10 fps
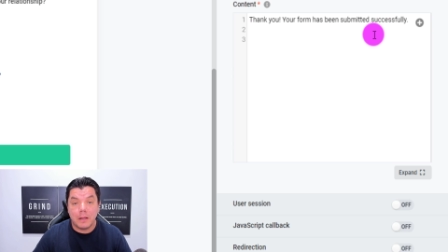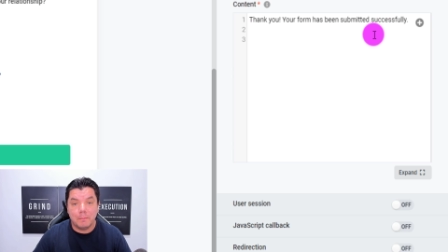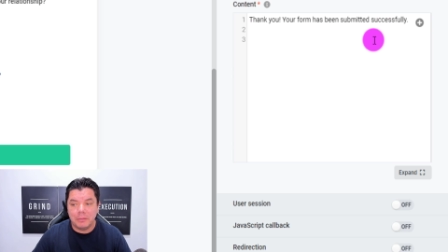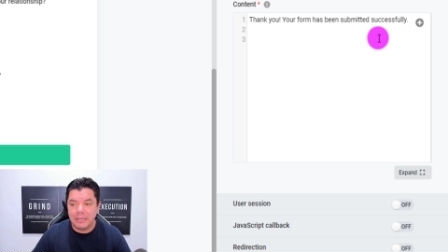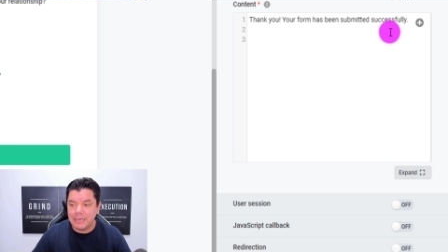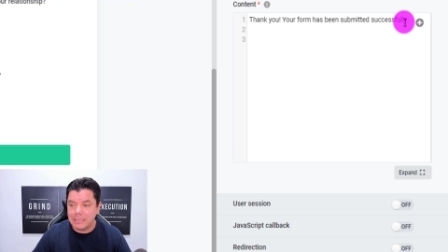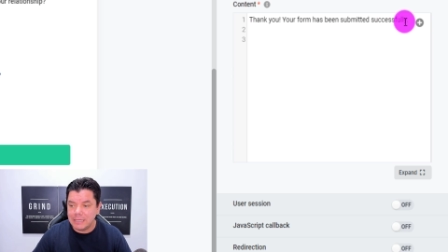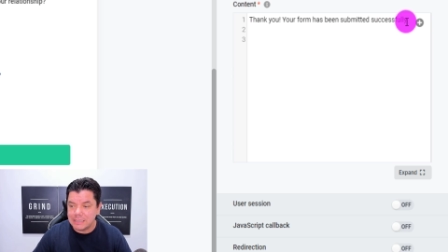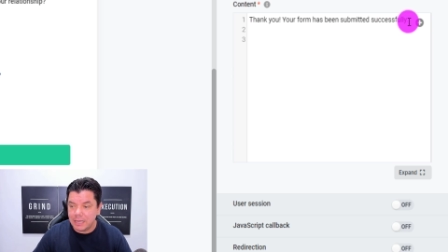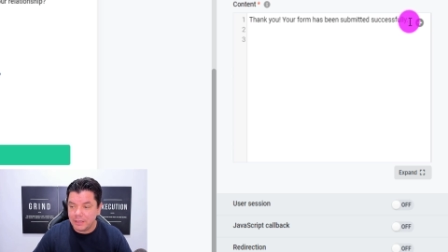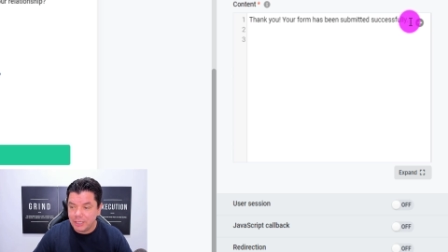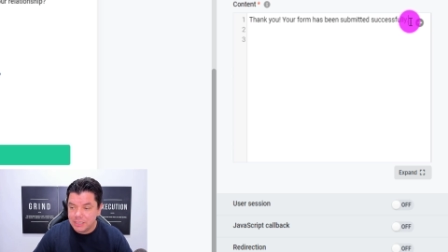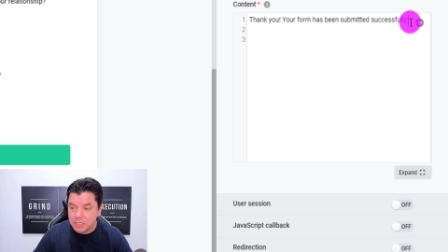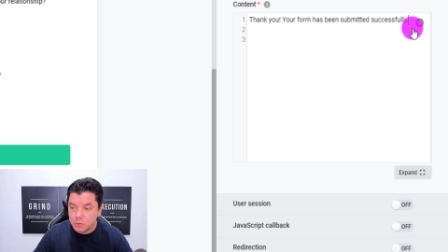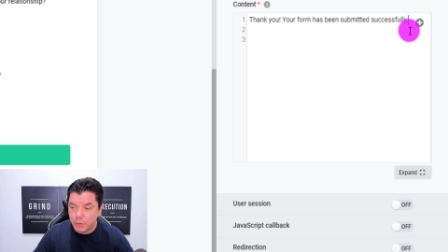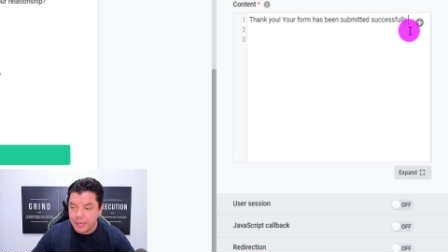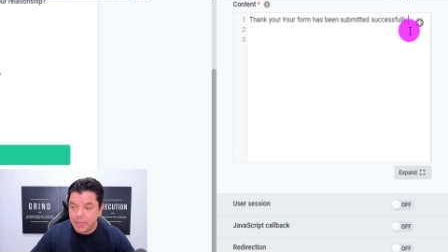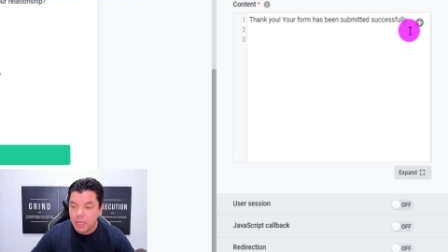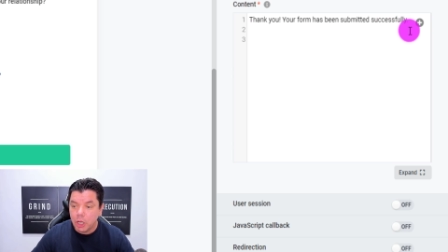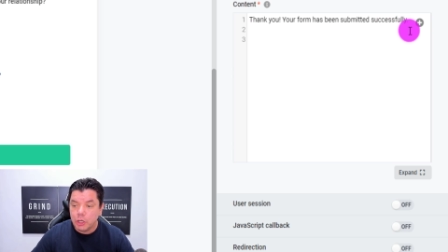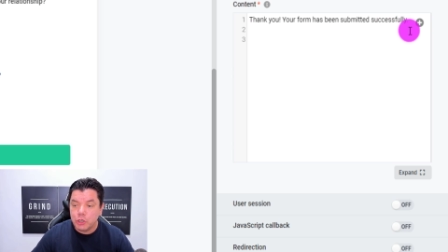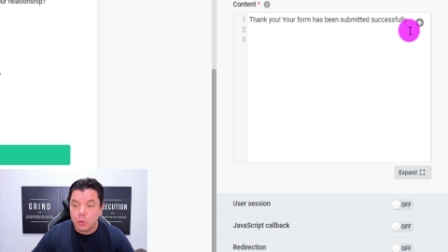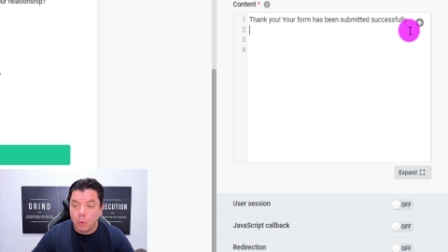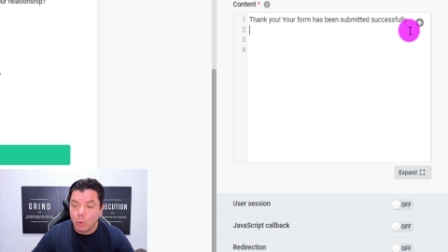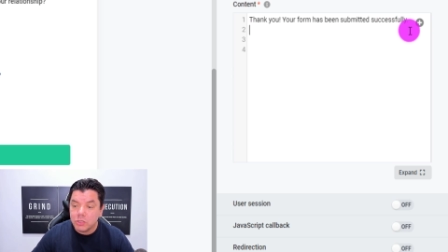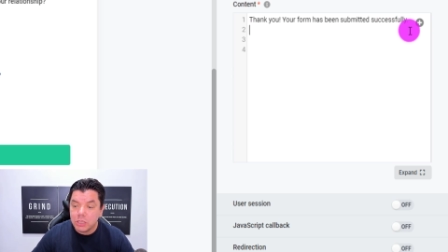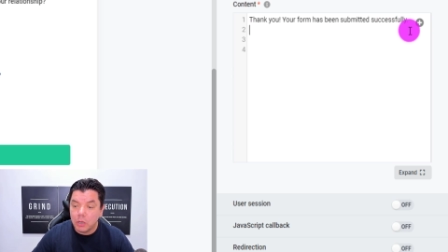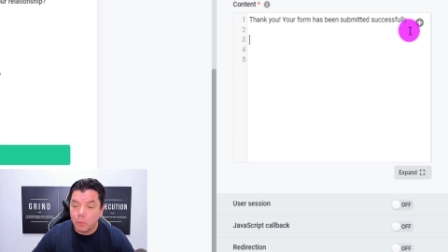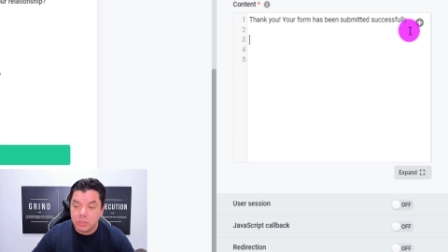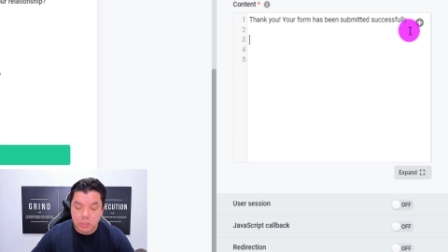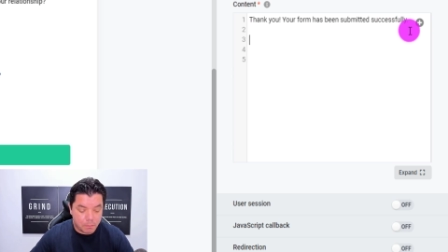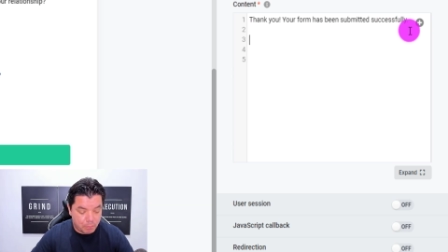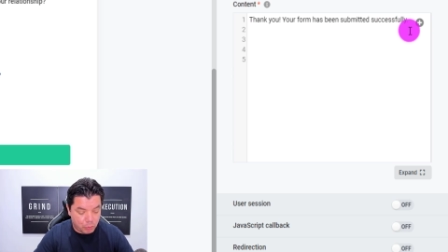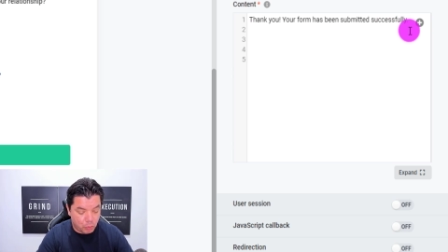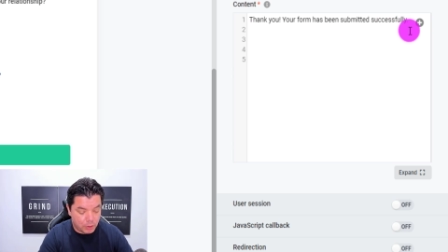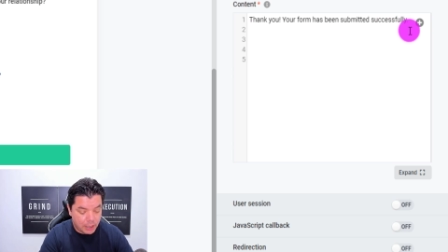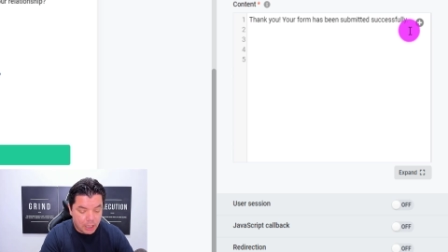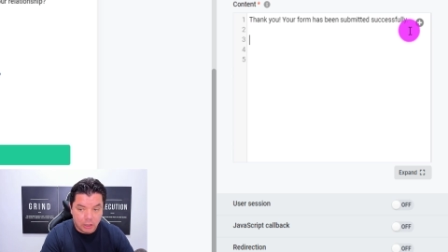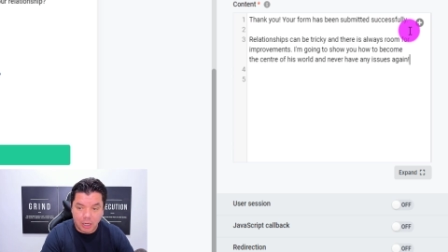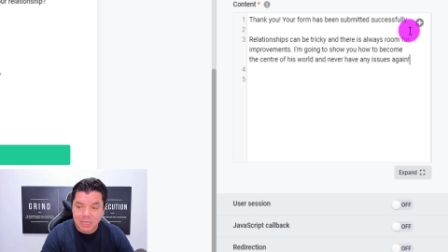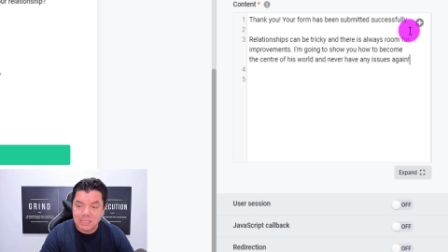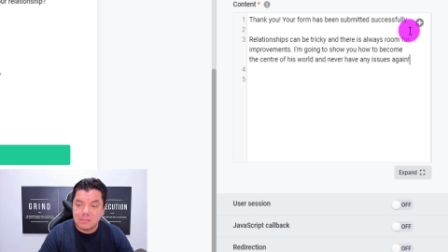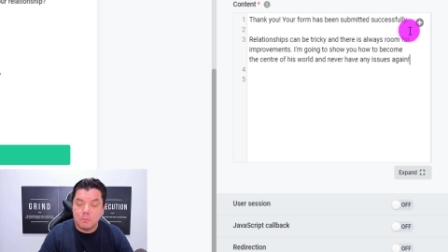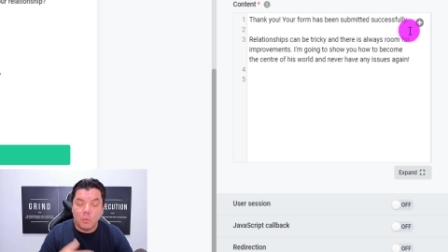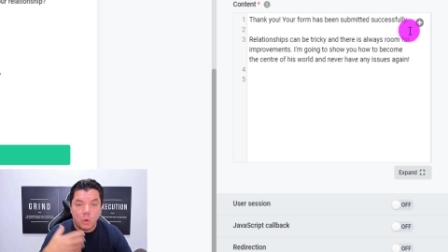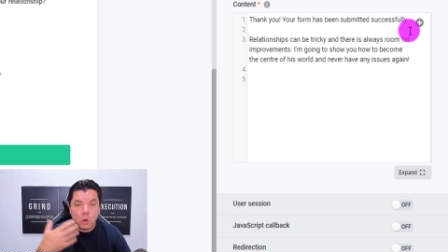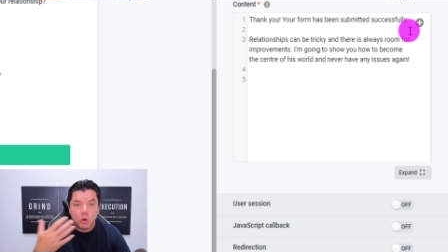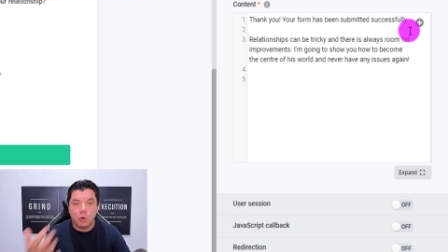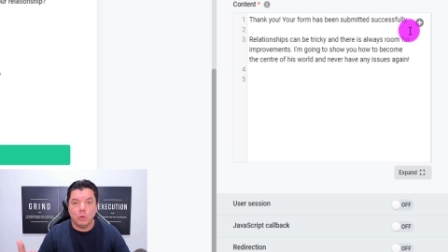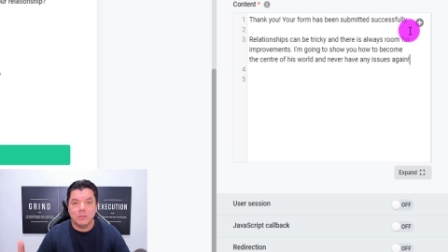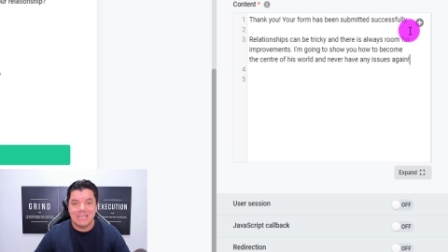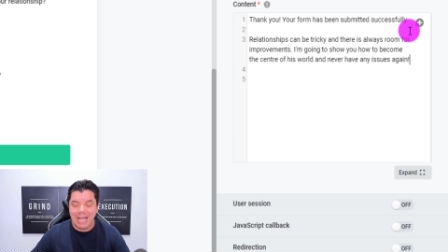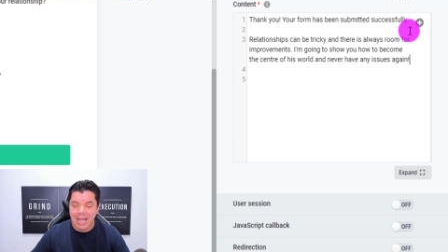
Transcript: completing this. Now this is where you also want to put like a small call to